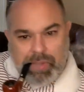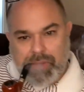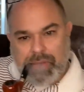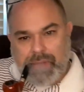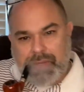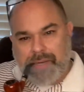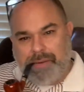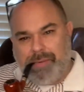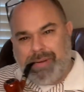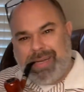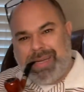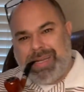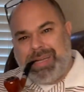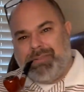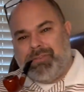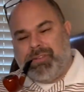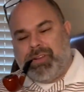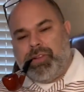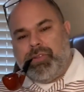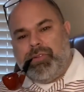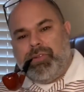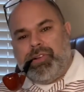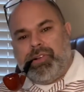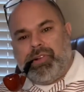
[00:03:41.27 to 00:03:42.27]
So I
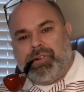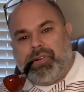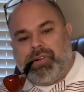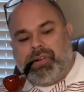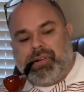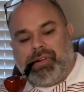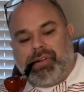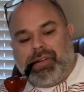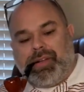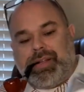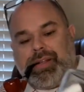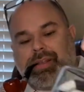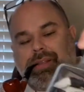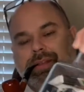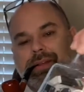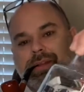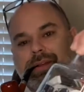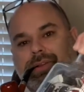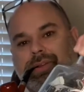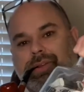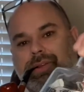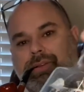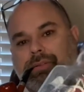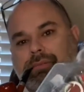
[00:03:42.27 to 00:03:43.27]
have two jars like this.